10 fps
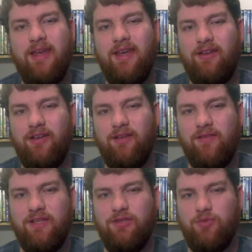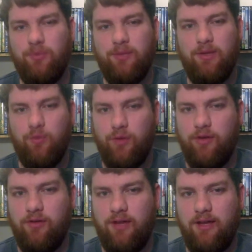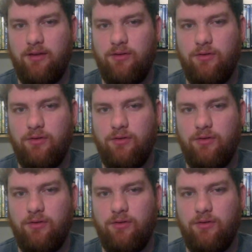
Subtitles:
Now, none of these will be real, like,